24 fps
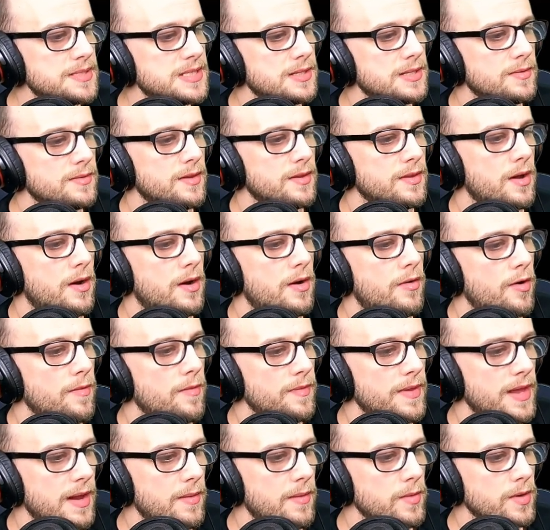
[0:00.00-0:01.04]
that are on
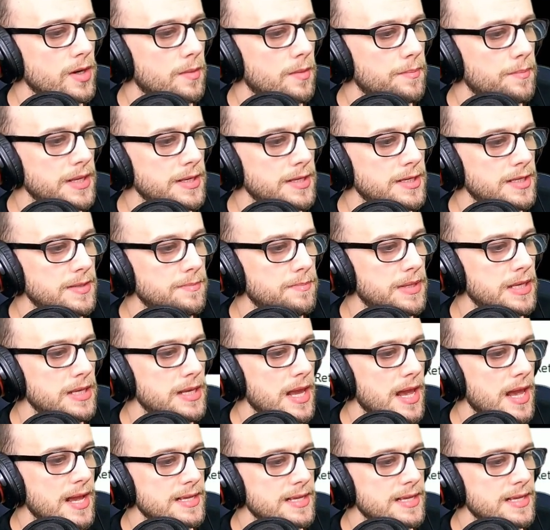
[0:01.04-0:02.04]
there. We've got PPS,